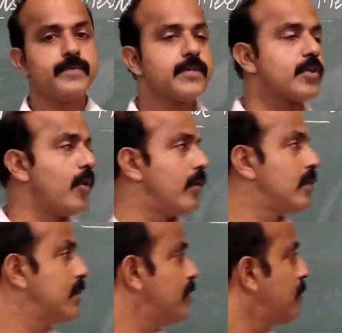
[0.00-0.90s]

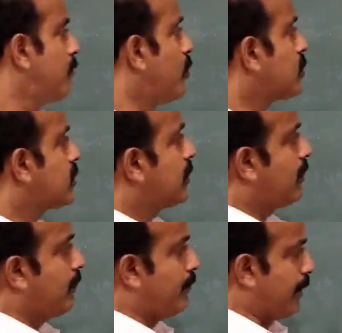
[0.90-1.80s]
So
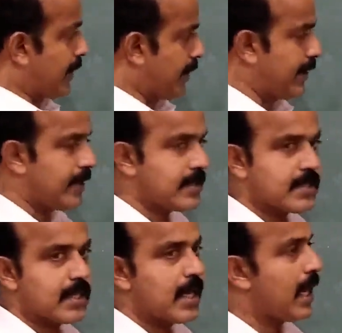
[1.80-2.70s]
both
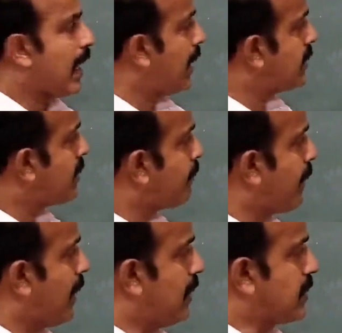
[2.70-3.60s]
meridians and the
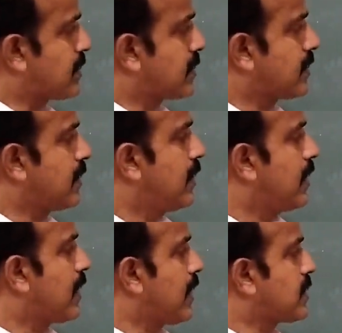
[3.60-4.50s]
parallels
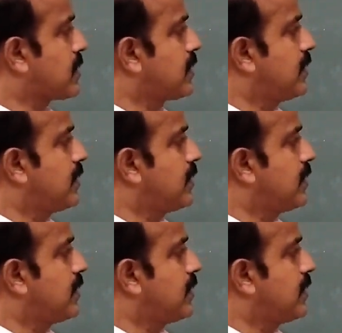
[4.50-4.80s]
cut